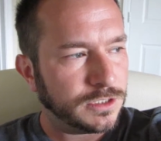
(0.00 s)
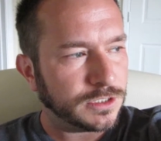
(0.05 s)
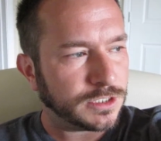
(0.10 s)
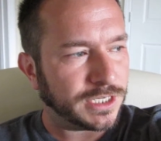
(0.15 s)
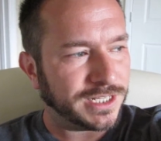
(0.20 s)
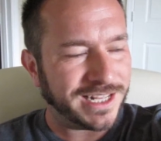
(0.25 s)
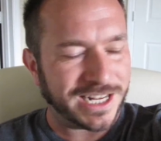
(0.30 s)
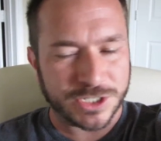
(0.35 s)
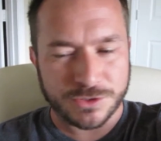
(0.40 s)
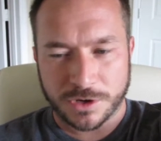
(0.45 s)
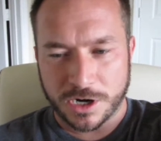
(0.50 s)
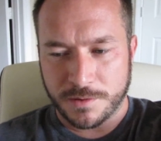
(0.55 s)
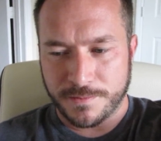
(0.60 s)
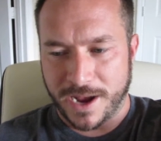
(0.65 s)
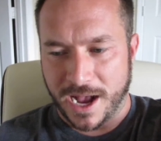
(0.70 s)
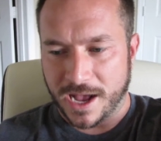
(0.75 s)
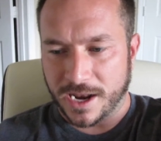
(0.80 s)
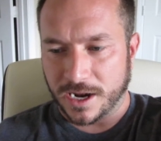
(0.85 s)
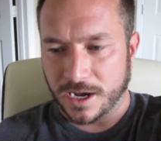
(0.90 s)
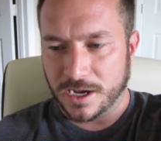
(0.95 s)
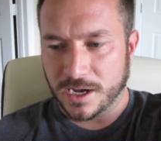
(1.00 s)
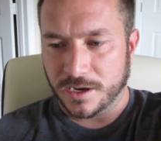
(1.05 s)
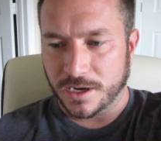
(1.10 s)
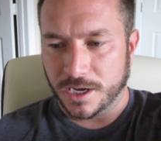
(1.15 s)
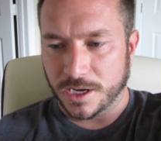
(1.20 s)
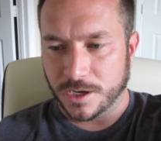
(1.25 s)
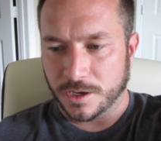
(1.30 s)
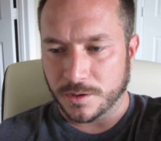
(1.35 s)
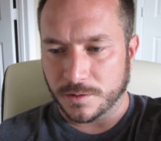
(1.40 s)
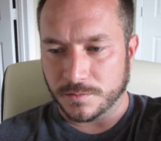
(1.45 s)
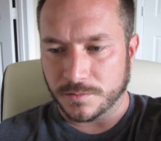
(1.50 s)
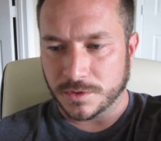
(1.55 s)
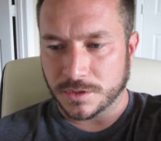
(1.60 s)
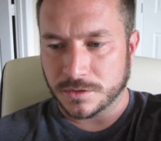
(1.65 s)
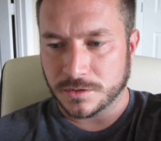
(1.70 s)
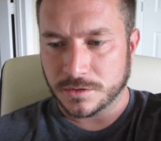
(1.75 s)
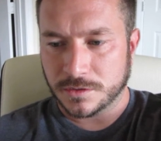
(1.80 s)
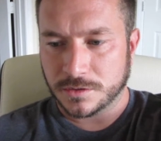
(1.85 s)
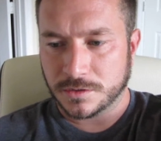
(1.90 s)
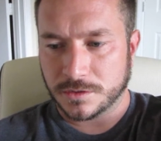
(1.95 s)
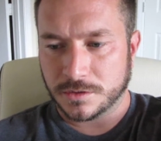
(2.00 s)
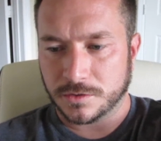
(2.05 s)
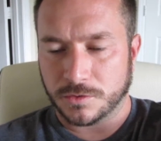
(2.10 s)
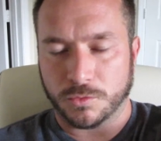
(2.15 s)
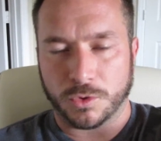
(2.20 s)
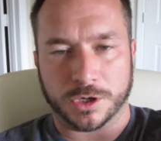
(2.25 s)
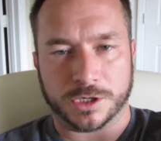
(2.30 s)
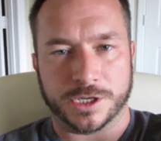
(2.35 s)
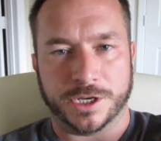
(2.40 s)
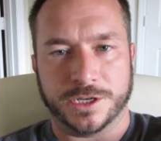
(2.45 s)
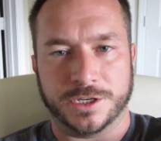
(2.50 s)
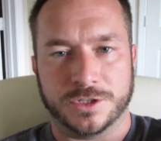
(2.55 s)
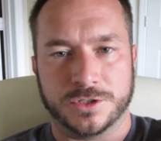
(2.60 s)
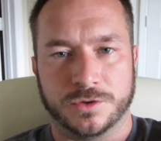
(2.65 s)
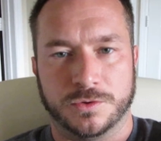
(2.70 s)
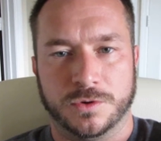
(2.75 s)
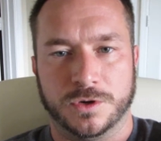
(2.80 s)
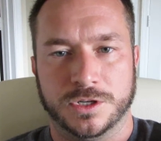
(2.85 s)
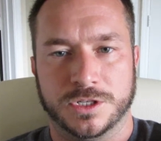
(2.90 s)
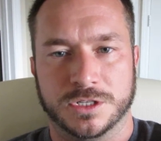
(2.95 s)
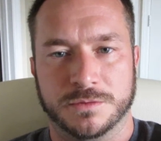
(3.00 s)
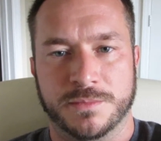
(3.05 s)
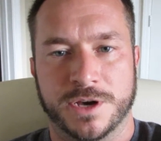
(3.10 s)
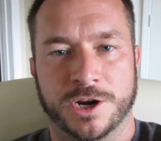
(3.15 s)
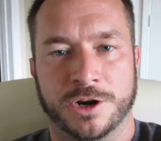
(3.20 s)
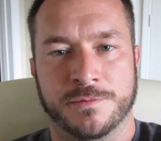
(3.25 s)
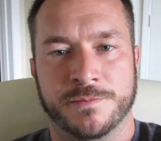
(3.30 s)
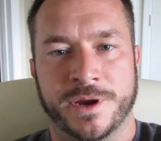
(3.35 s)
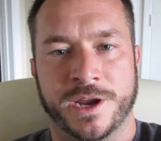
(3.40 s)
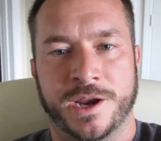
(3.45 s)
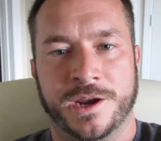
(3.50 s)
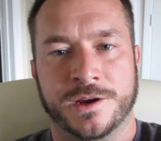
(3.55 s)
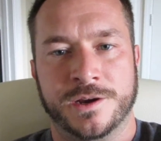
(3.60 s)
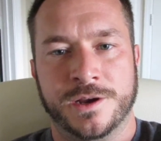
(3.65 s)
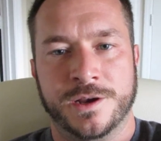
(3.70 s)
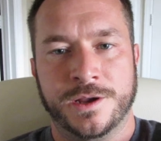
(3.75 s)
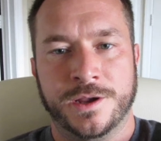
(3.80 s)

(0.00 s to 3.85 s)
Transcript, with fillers: that's where I'm at. I am working towards a better me